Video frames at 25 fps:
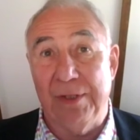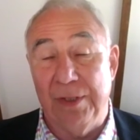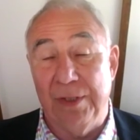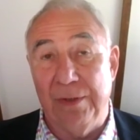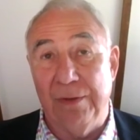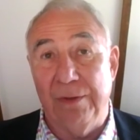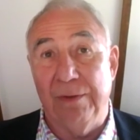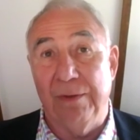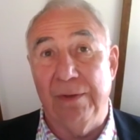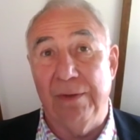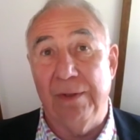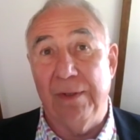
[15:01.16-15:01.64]

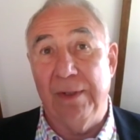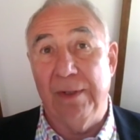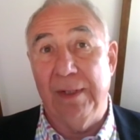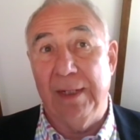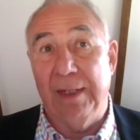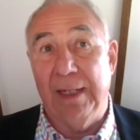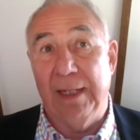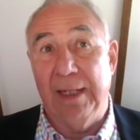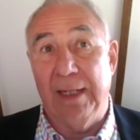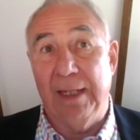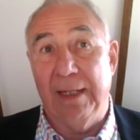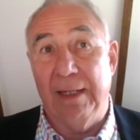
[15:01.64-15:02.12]
to
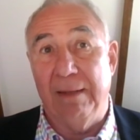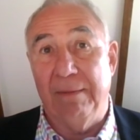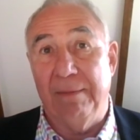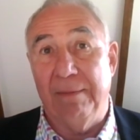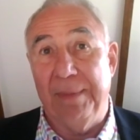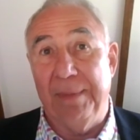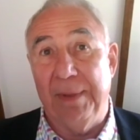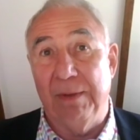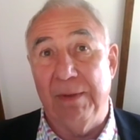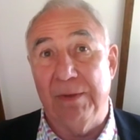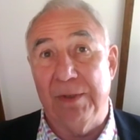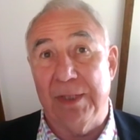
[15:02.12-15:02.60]

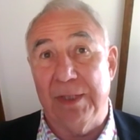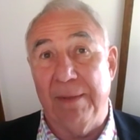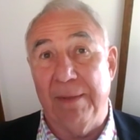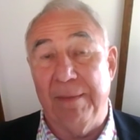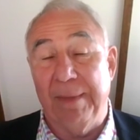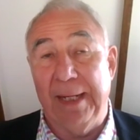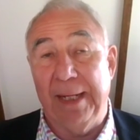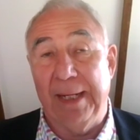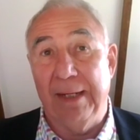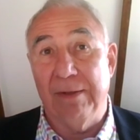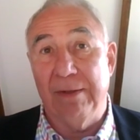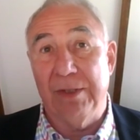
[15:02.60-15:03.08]
build
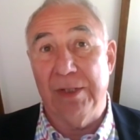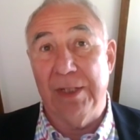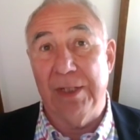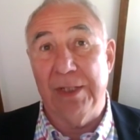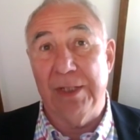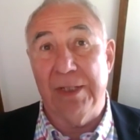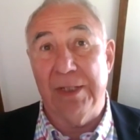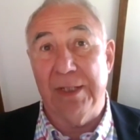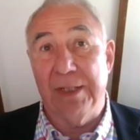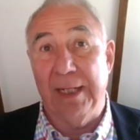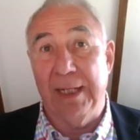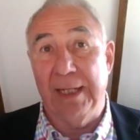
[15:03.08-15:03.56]
some
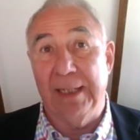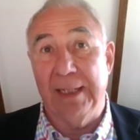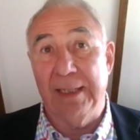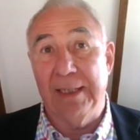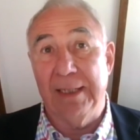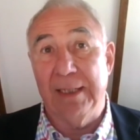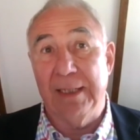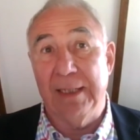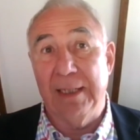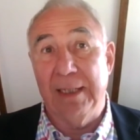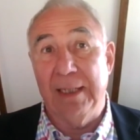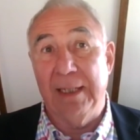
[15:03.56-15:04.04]
houses,
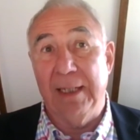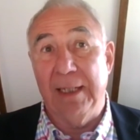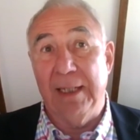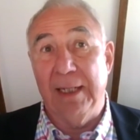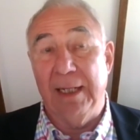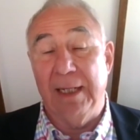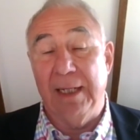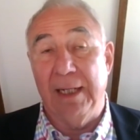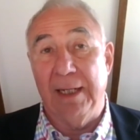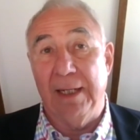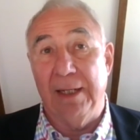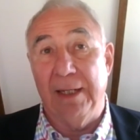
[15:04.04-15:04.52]
and
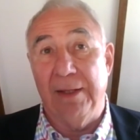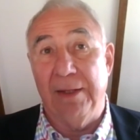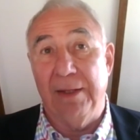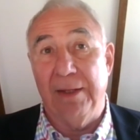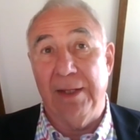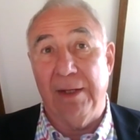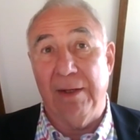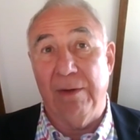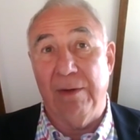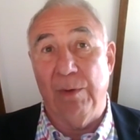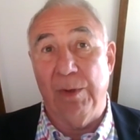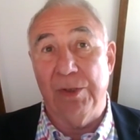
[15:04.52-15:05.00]

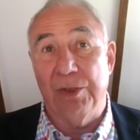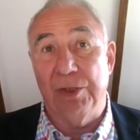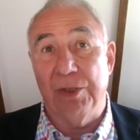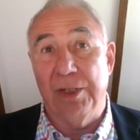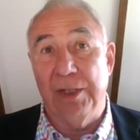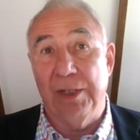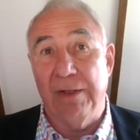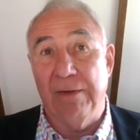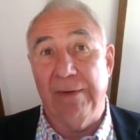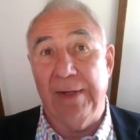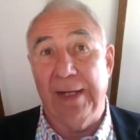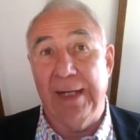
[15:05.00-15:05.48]
the
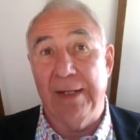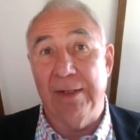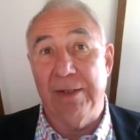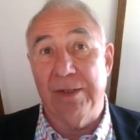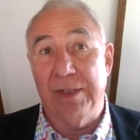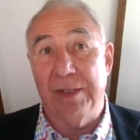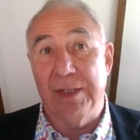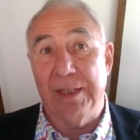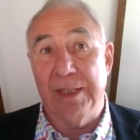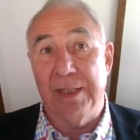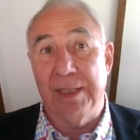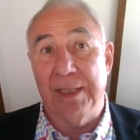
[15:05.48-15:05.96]
quantity of
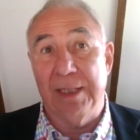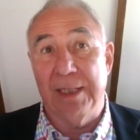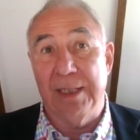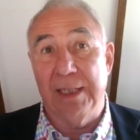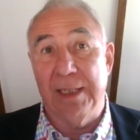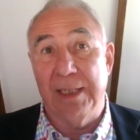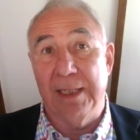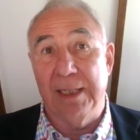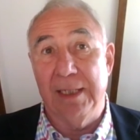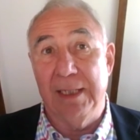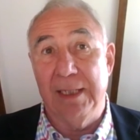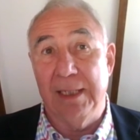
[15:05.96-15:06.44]
houses is
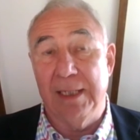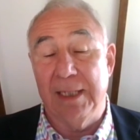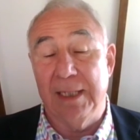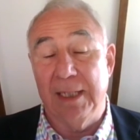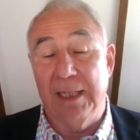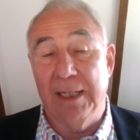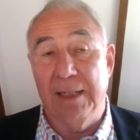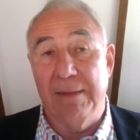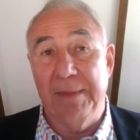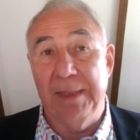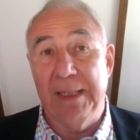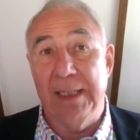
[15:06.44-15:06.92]

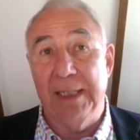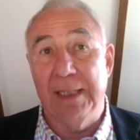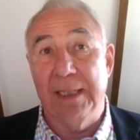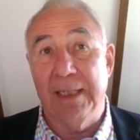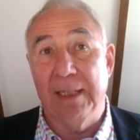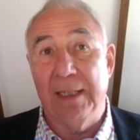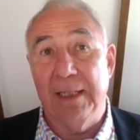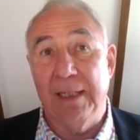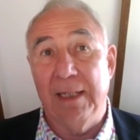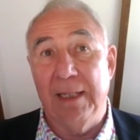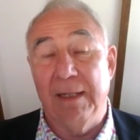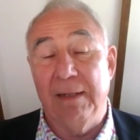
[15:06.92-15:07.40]
determined
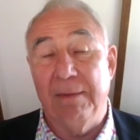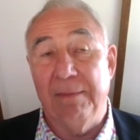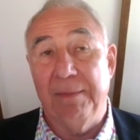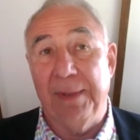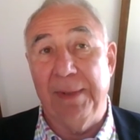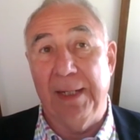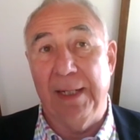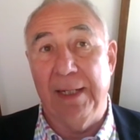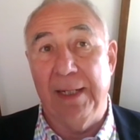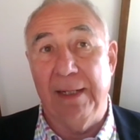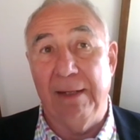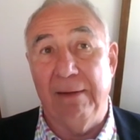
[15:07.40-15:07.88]

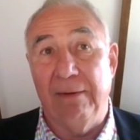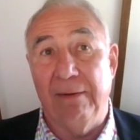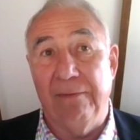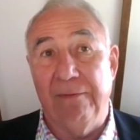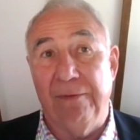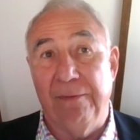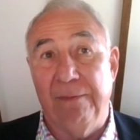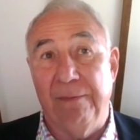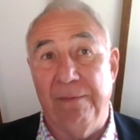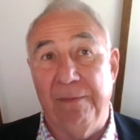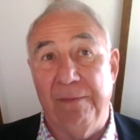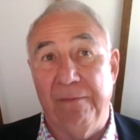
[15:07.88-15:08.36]
by
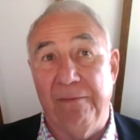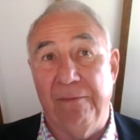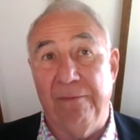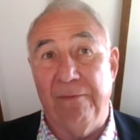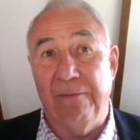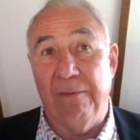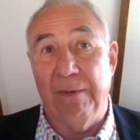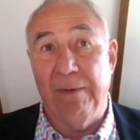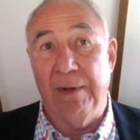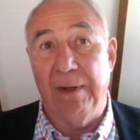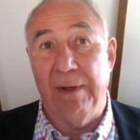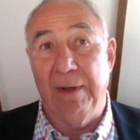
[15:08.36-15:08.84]

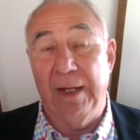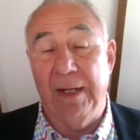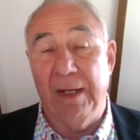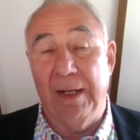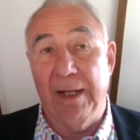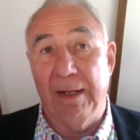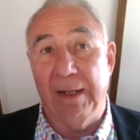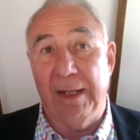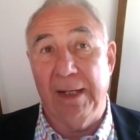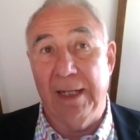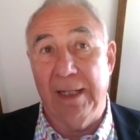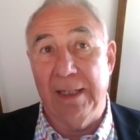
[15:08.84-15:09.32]

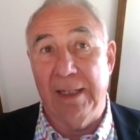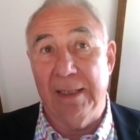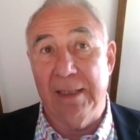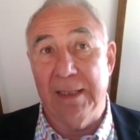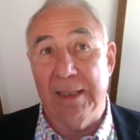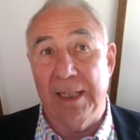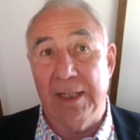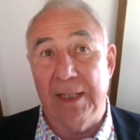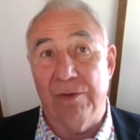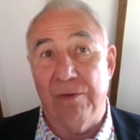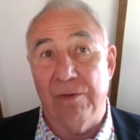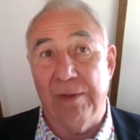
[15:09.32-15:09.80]

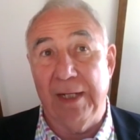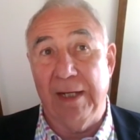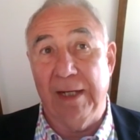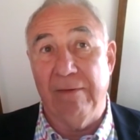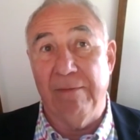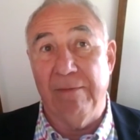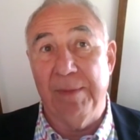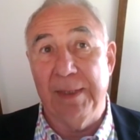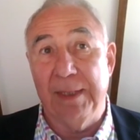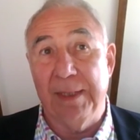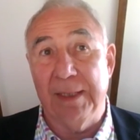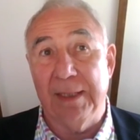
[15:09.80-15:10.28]
central
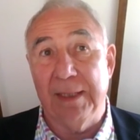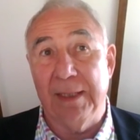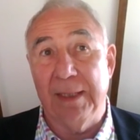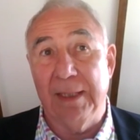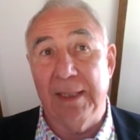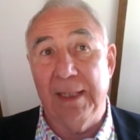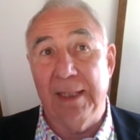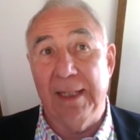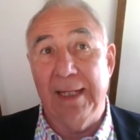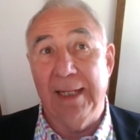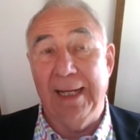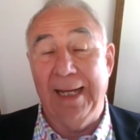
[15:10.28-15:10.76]
government,
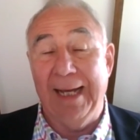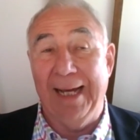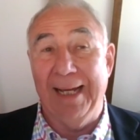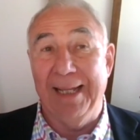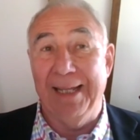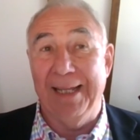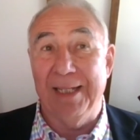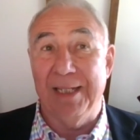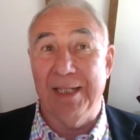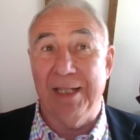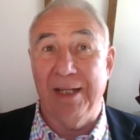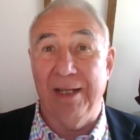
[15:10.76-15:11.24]

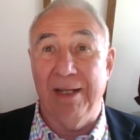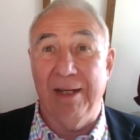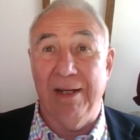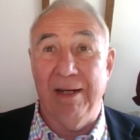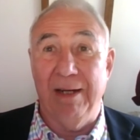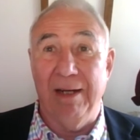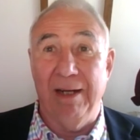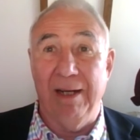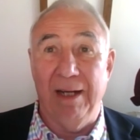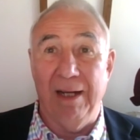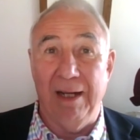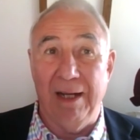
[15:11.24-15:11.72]
and there's a
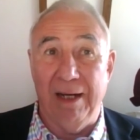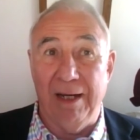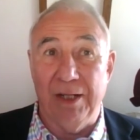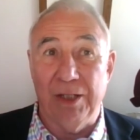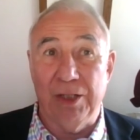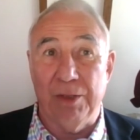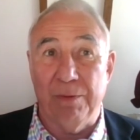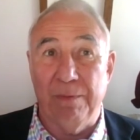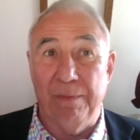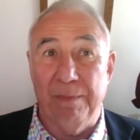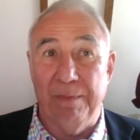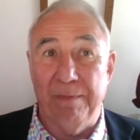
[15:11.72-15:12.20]

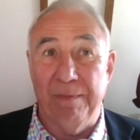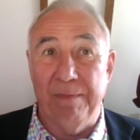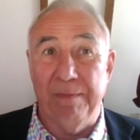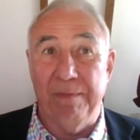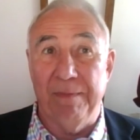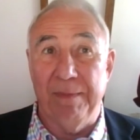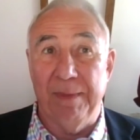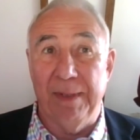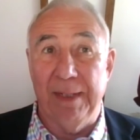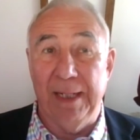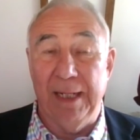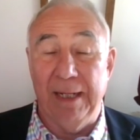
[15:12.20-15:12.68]
large
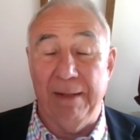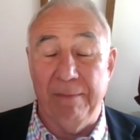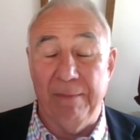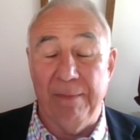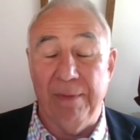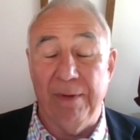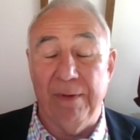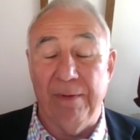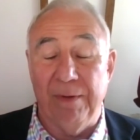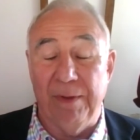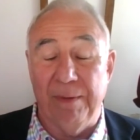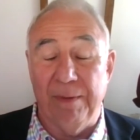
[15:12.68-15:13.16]

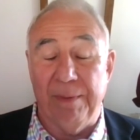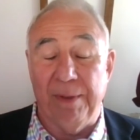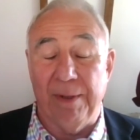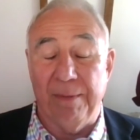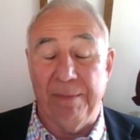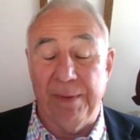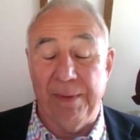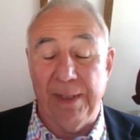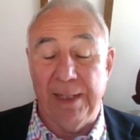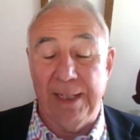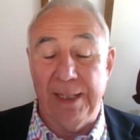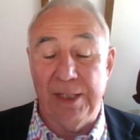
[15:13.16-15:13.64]
number of the
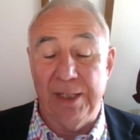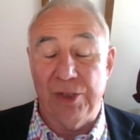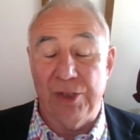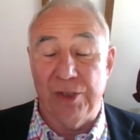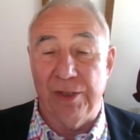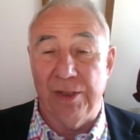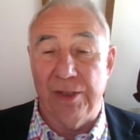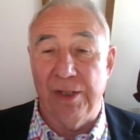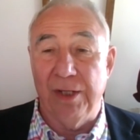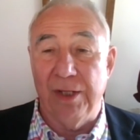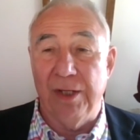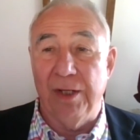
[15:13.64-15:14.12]

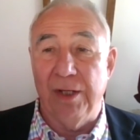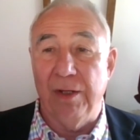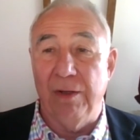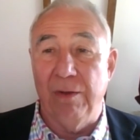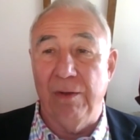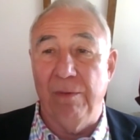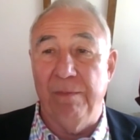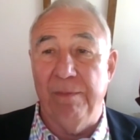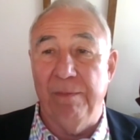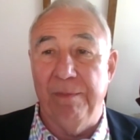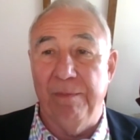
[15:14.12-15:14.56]
population who